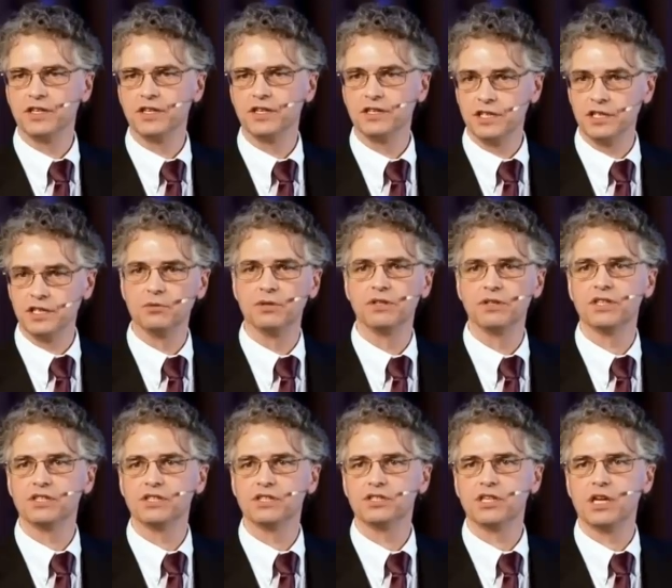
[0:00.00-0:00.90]
that deal with
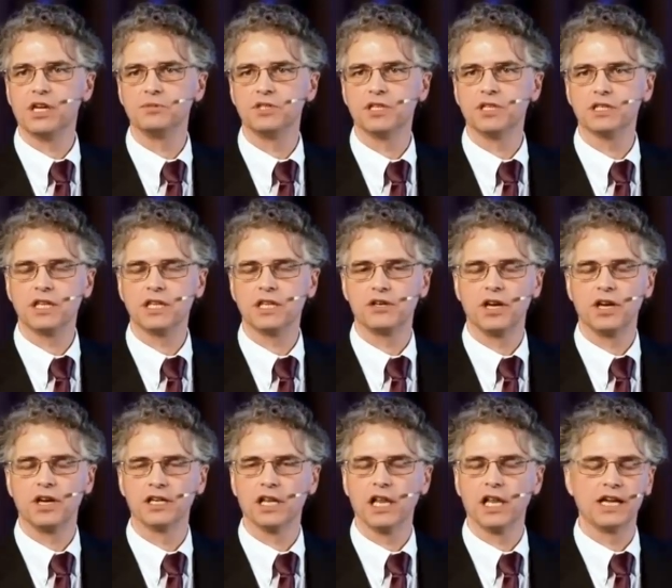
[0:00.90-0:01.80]
this subject that are
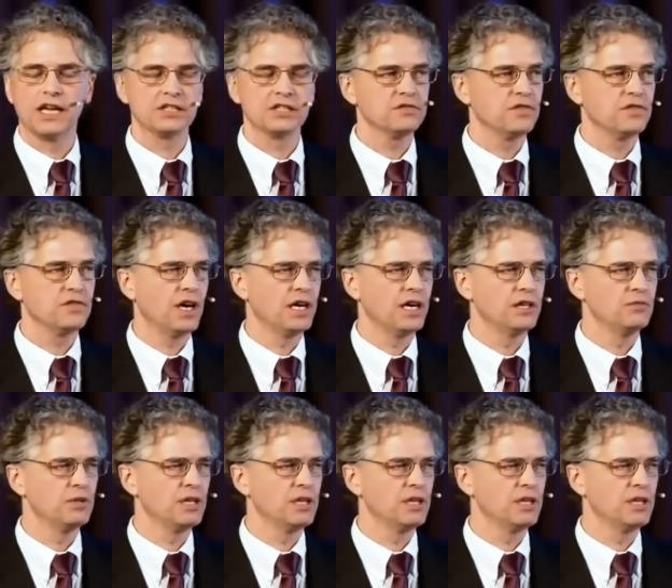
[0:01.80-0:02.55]
unclassified.